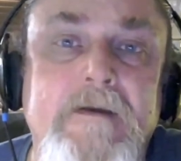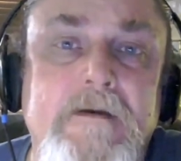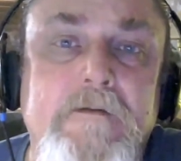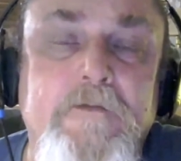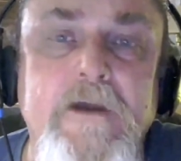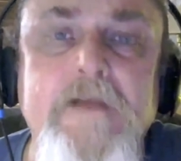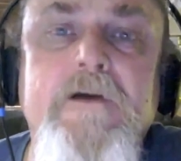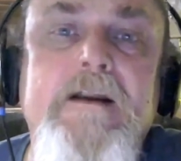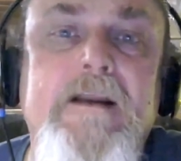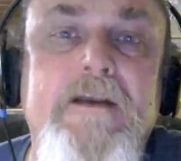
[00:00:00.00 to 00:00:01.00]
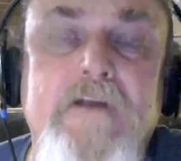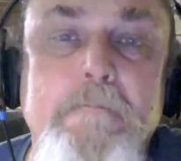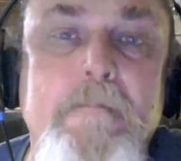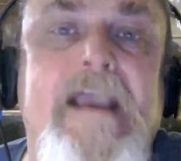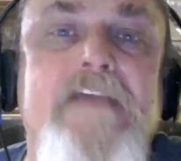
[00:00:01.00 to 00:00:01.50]
Friderun is an
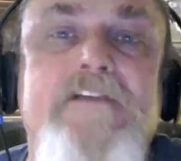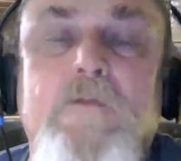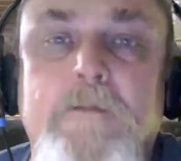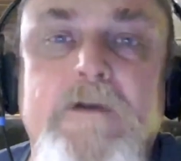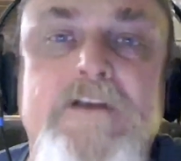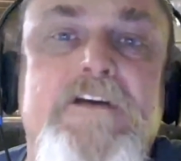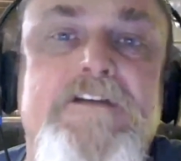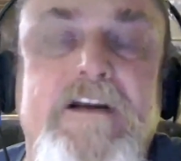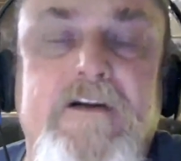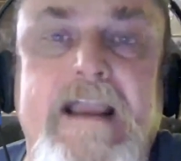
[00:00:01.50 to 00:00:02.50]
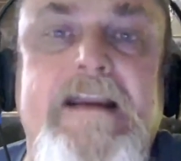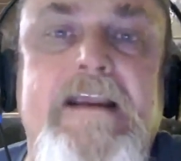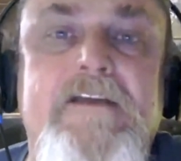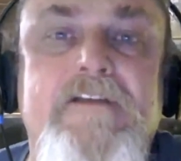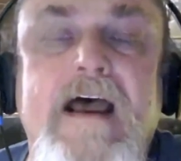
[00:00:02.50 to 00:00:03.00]
amazing woman. She's in her
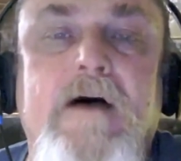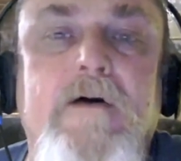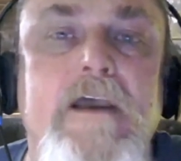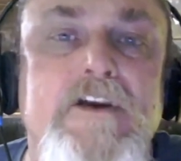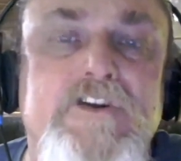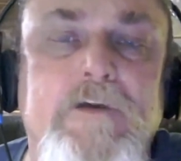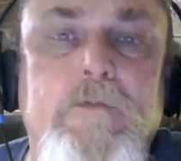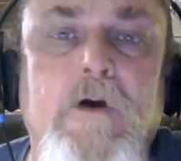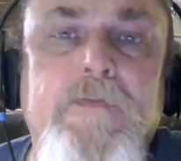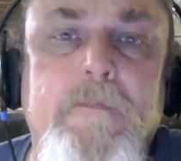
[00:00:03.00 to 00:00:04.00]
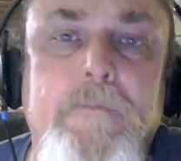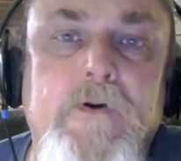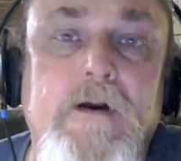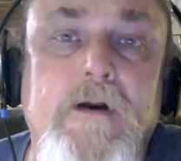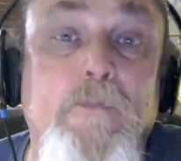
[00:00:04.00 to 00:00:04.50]
80s now. She wrote the
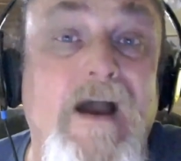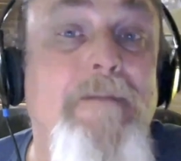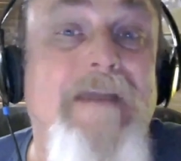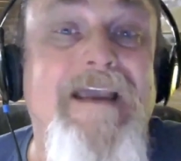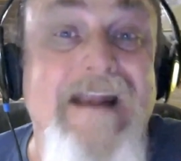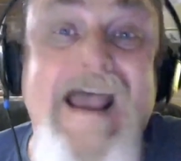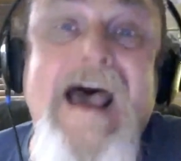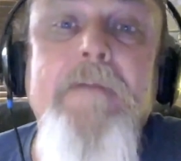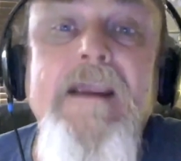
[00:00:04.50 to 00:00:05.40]
book Primate Anatomy,